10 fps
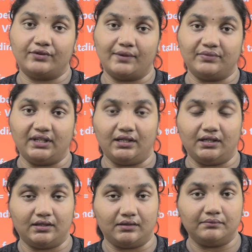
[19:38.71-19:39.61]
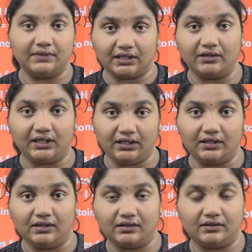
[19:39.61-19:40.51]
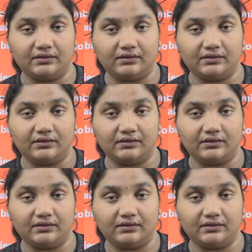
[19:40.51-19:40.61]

from the mercury